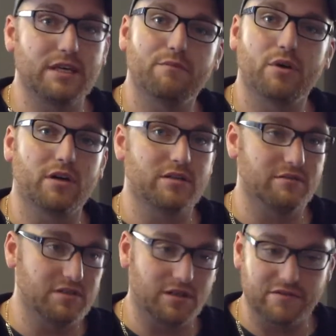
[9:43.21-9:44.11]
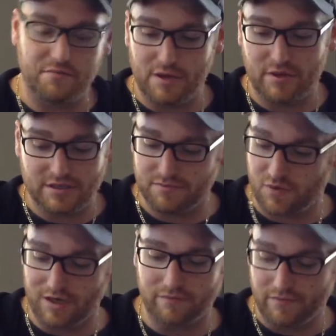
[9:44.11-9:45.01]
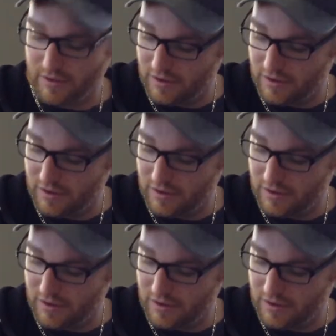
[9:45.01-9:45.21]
at percussive stuff, so maybe it's kind of